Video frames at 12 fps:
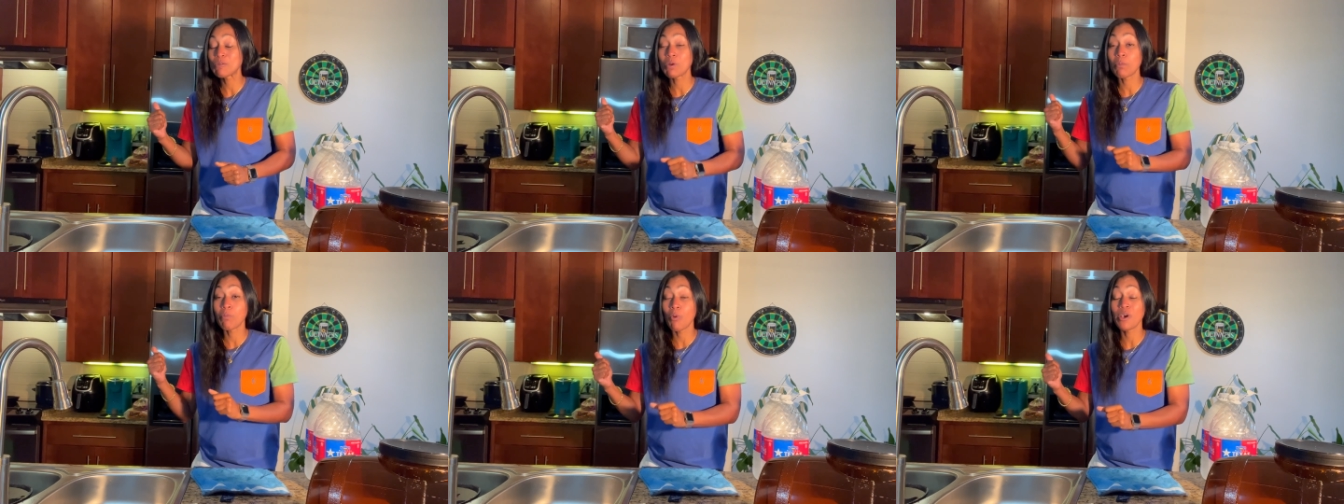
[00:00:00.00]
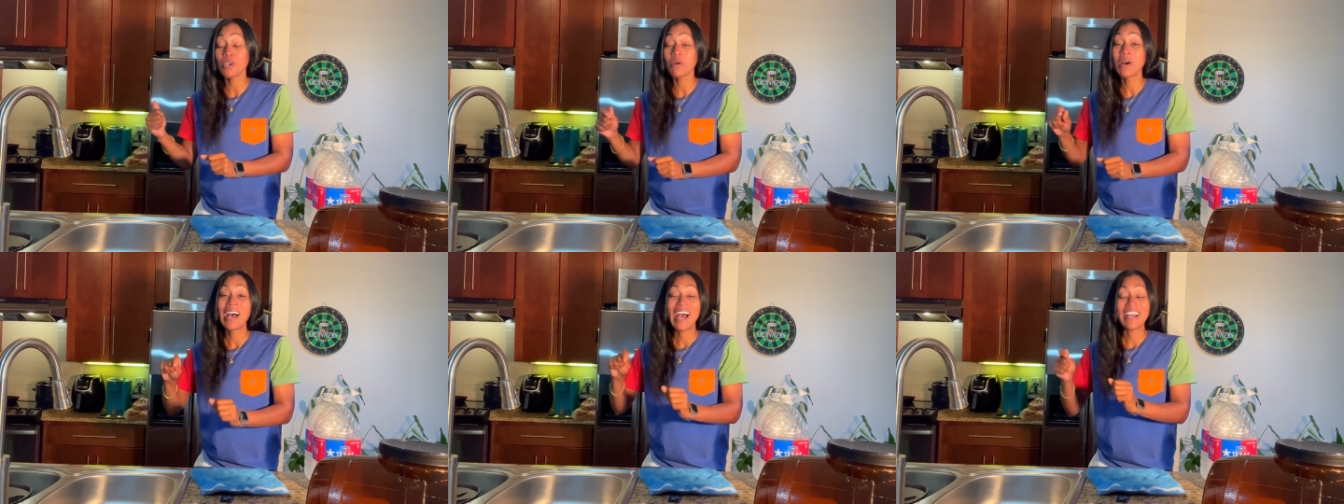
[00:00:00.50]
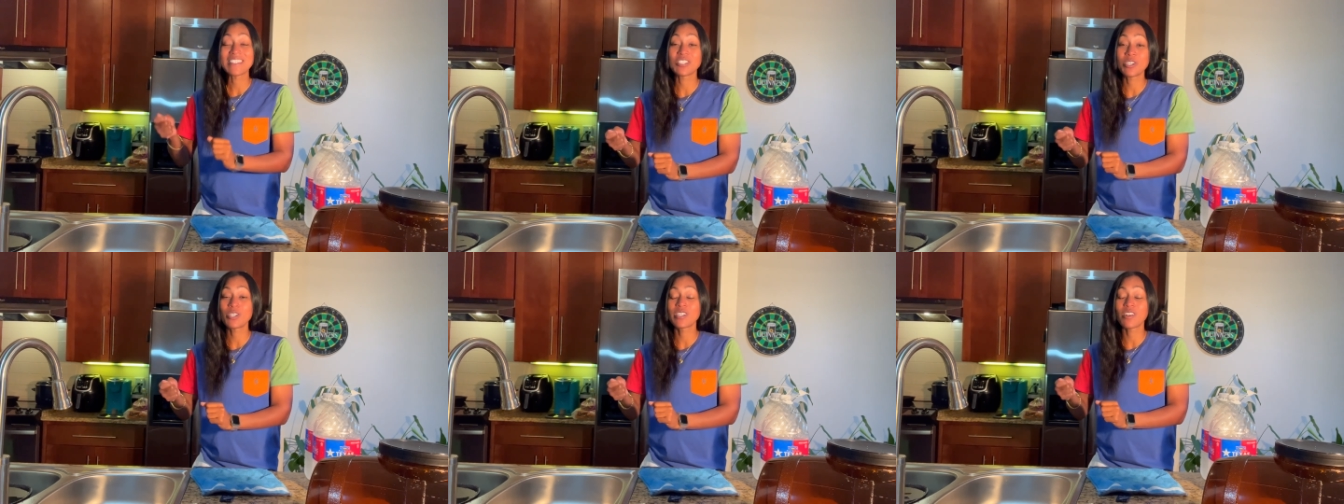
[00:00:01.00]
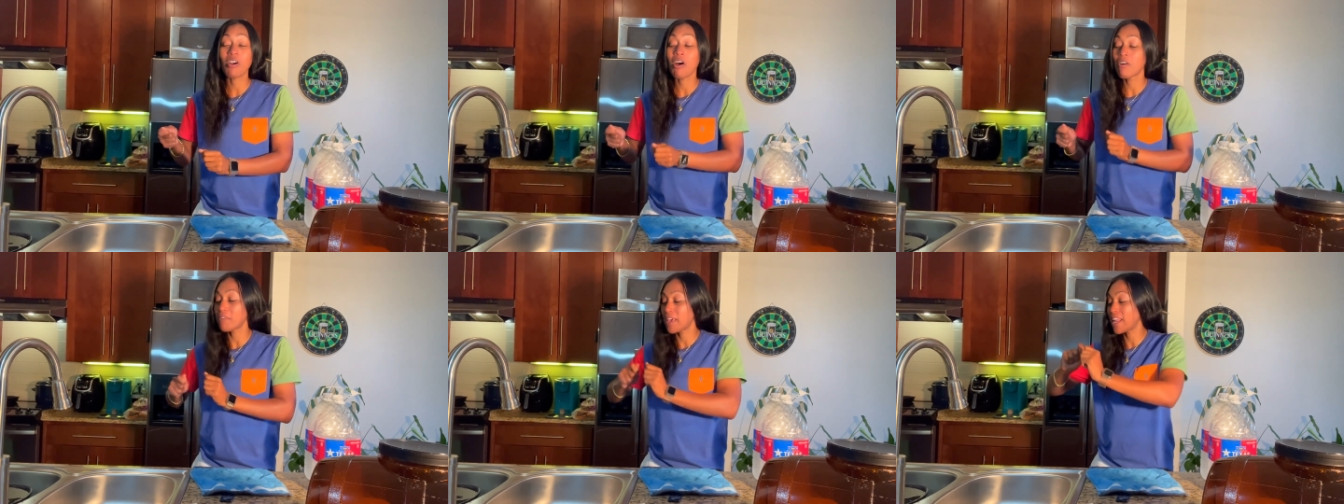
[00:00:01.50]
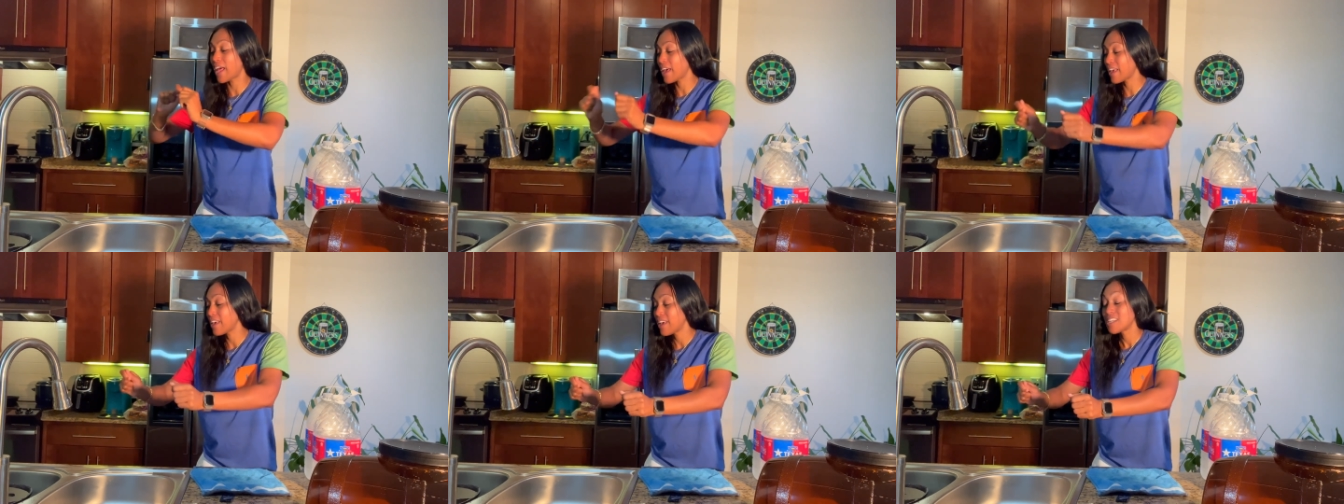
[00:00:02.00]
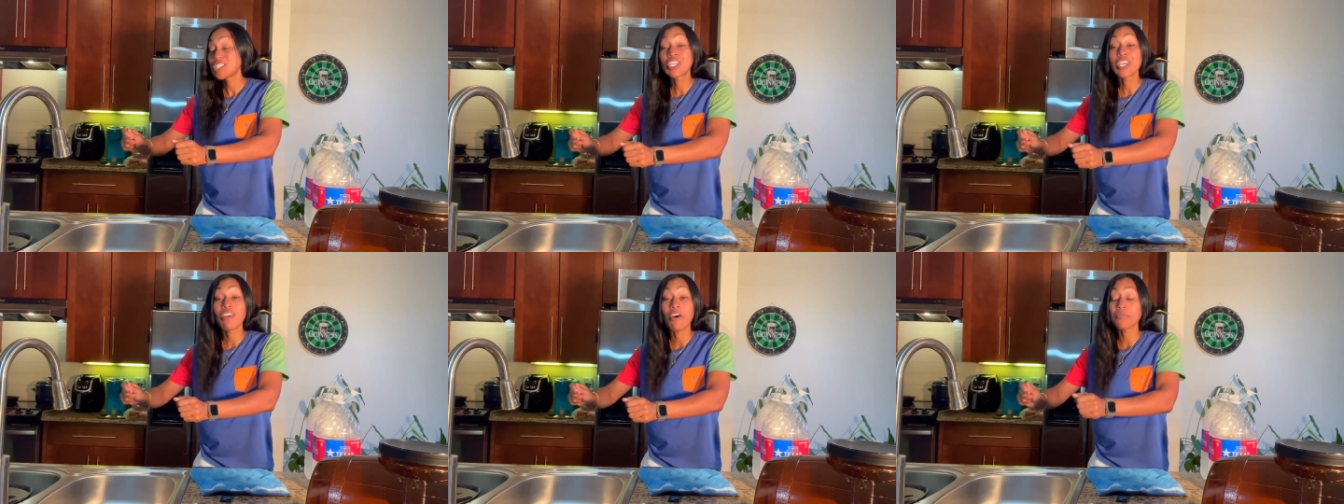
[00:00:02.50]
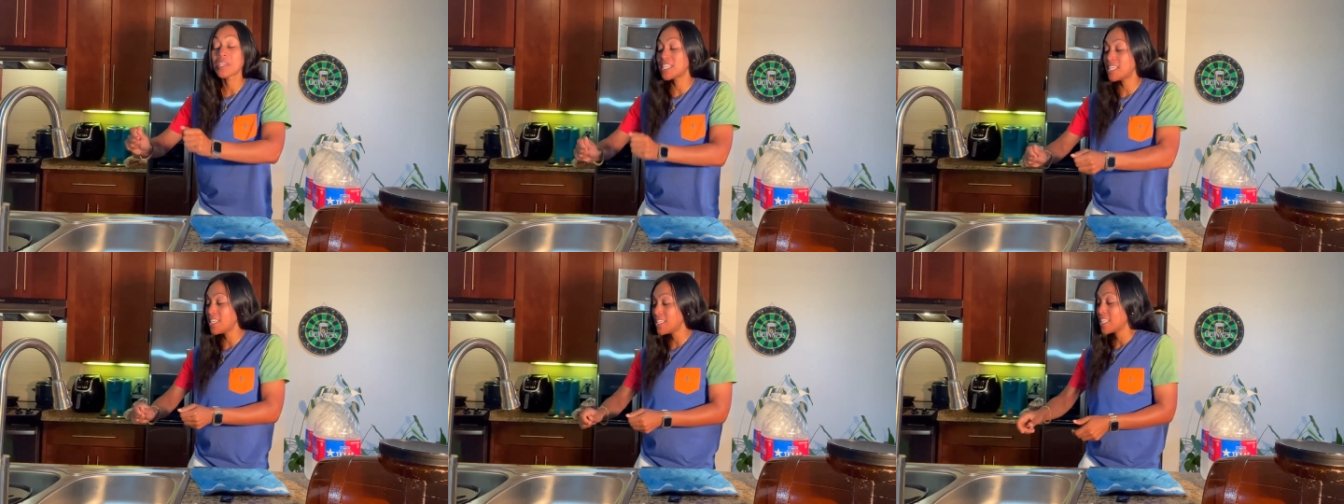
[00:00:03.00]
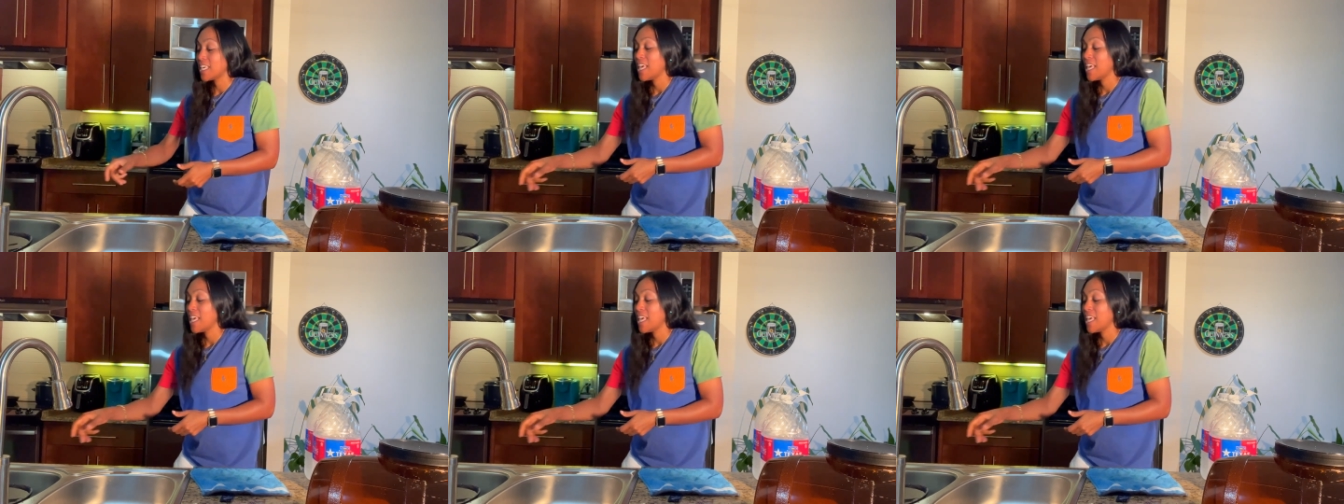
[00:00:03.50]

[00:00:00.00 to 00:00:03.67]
to a boil. I turned it off and I took it off the heat.